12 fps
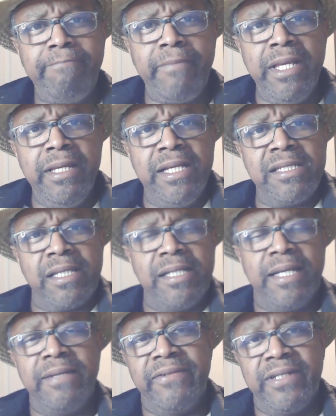Yes, I
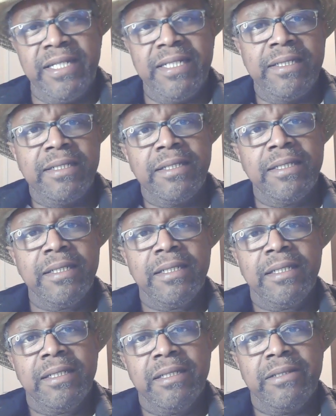have
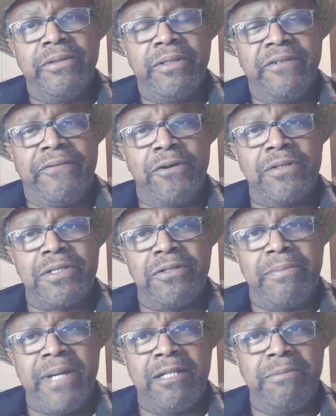really focused
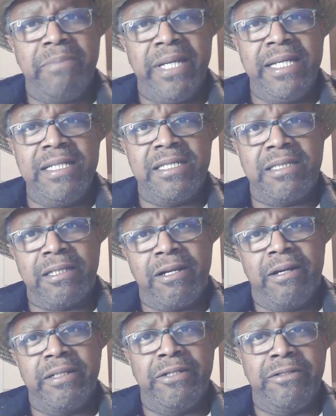on mountain bees, the
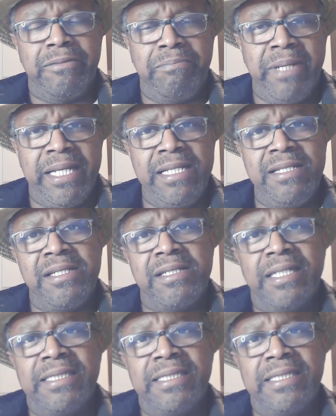Carniolan bees.